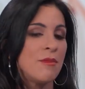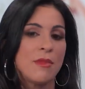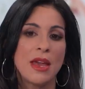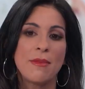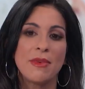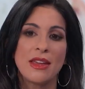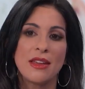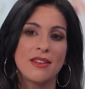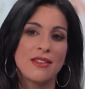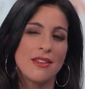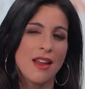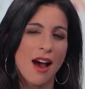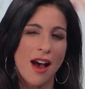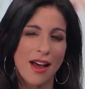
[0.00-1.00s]
maybe
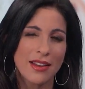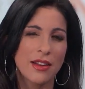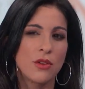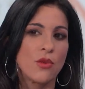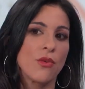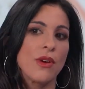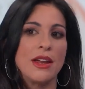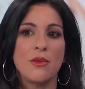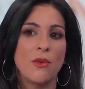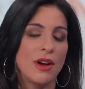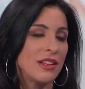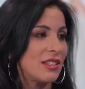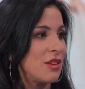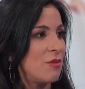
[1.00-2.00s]
not a great
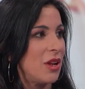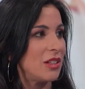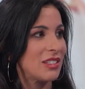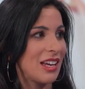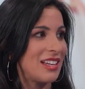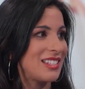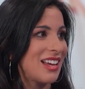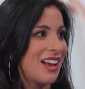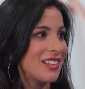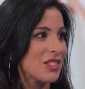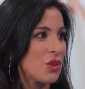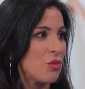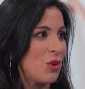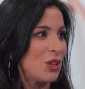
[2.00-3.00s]
one to multitask or